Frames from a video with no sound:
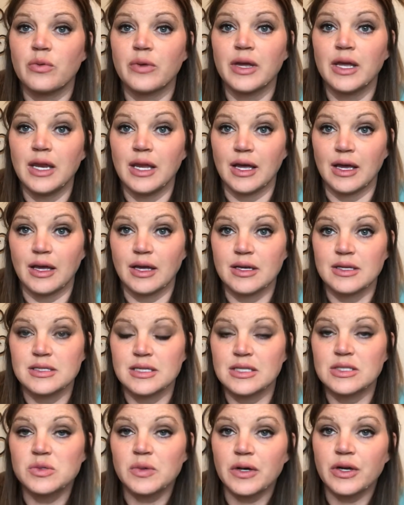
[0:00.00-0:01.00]
reading, because
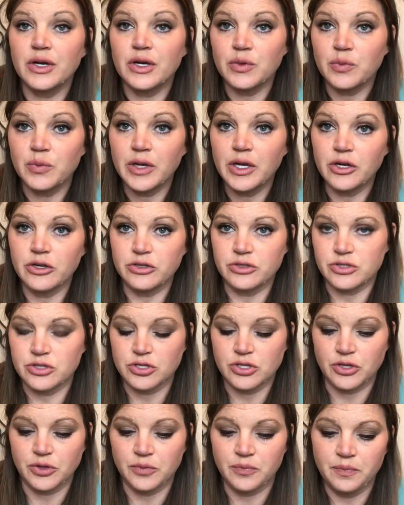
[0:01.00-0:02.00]
that's what good readers
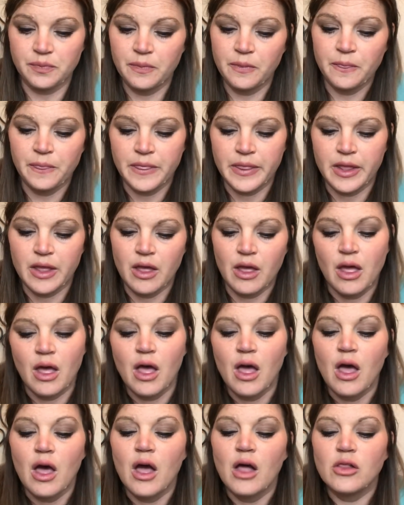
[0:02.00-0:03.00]
do.
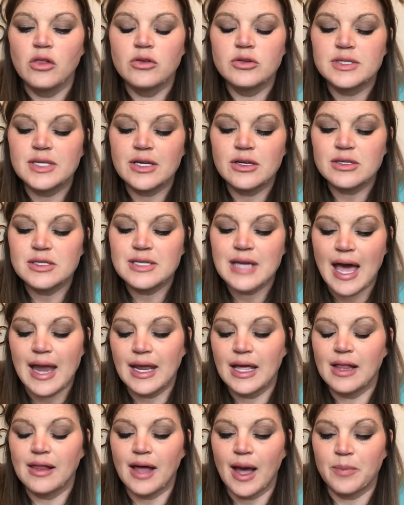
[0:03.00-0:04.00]
Lucille's daddy
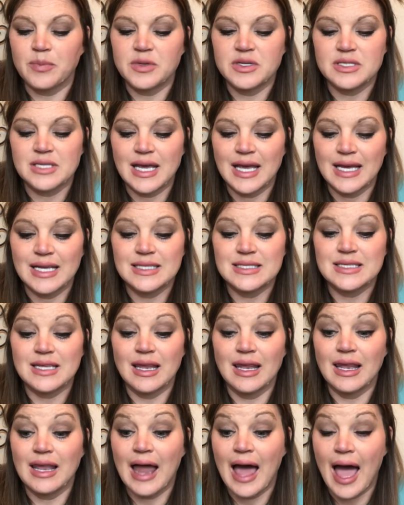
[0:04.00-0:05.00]
clapped his hands
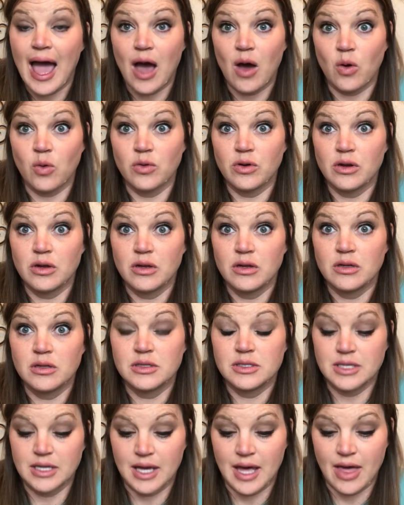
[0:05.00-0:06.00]
loud
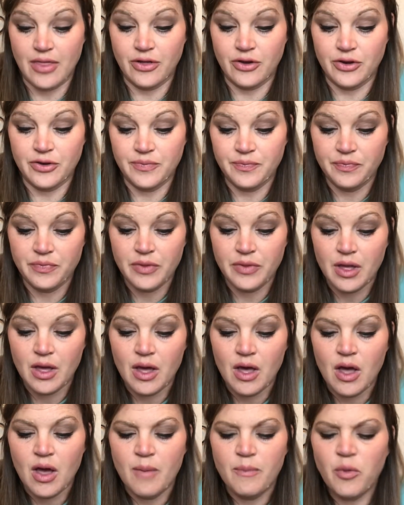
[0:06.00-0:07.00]
together.
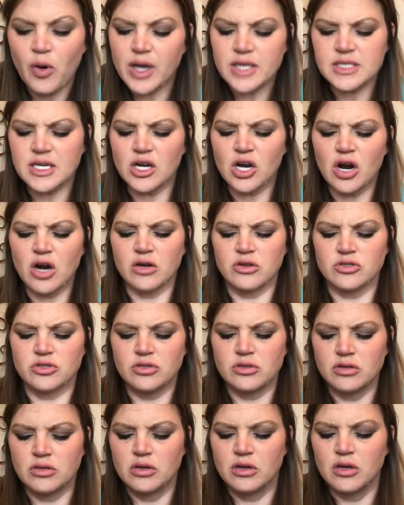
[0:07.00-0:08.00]
Boys and girls,
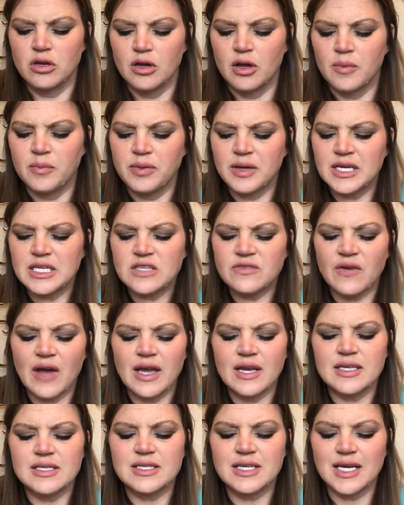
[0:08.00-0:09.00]
please
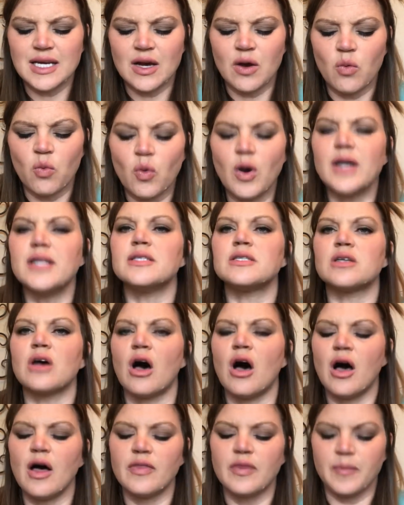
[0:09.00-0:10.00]
find a seat at once
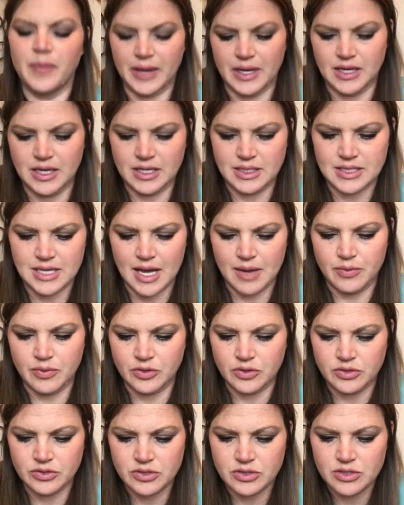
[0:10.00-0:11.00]
on the picnic
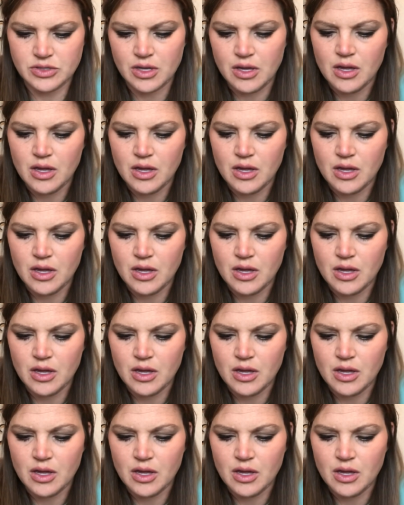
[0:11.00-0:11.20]
tables.